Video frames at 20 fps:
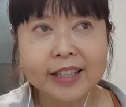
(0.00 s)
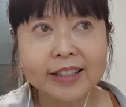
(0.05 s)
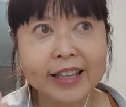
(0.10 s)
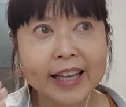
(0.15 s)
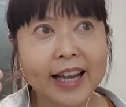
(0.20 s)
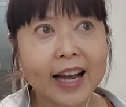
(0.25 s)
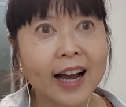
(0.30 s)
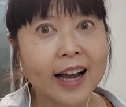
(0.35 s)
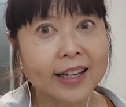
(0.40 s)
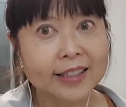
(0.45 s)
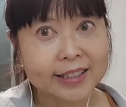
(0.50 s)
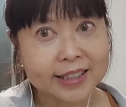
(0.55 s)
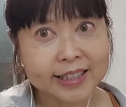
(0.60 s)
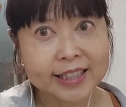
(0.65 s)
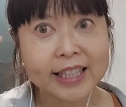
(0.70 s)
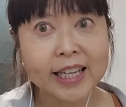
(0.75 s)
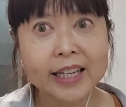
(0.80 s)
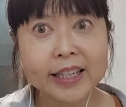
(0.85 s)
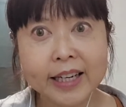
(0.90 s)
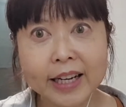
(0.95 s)
they are
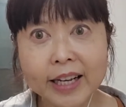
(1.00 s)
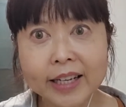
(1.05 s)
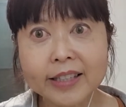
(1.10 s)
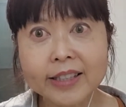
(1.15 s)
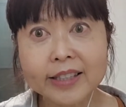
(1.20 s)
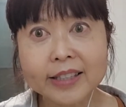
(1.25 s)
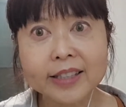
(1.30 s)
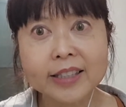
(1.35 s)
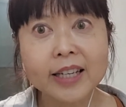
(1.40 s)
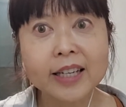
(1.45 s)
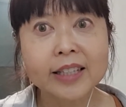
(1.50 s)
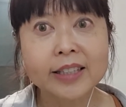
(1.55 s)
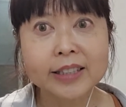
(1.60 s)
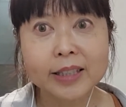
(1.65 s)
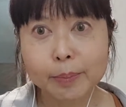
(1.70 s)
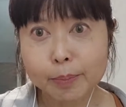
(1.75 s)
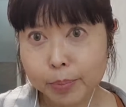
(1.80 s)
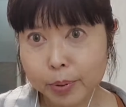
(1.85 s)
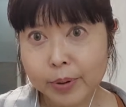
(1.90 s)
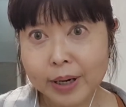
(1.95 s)
CNS
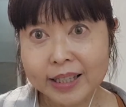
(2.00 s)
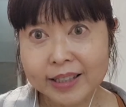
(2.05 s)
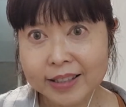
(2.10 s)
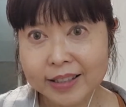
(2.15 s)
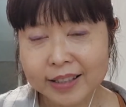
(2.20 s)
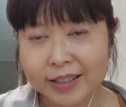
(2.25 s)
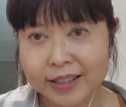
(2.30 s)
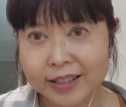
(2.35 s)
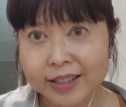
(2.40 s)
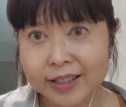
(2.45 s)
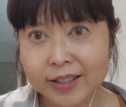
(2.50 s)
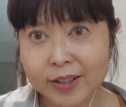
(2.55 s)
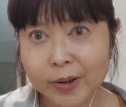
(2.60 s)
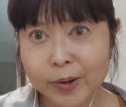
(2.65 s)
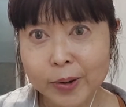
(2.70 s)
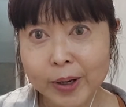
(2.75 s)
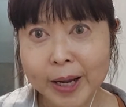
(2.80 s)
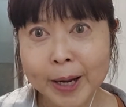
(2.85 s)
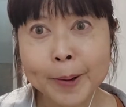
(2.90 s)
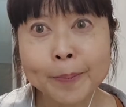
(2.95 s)
depressants,
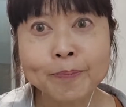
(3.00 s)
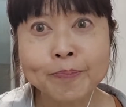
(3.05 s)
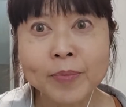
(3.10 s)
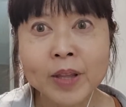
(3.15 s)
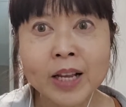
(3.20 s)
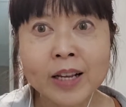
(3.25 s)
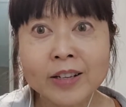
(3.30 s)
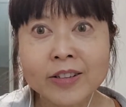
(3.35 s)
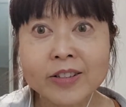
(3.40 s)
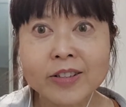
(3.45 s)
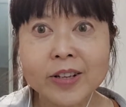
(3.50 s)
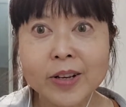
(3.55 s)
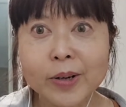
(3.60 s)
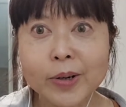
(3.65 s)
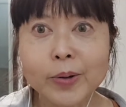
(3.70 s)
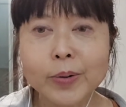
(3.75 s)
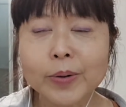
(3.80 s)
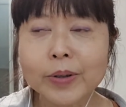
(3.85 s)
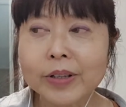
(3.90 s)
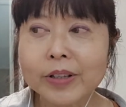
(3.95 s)
okay?
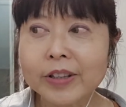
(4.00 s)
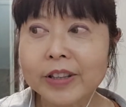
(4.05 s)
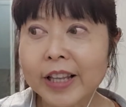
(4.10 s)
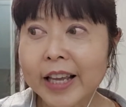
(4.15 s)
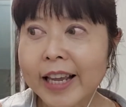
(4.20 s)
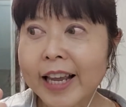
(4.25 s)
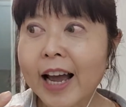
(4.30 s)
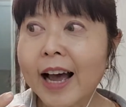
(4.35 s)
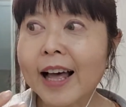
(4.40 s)
So they are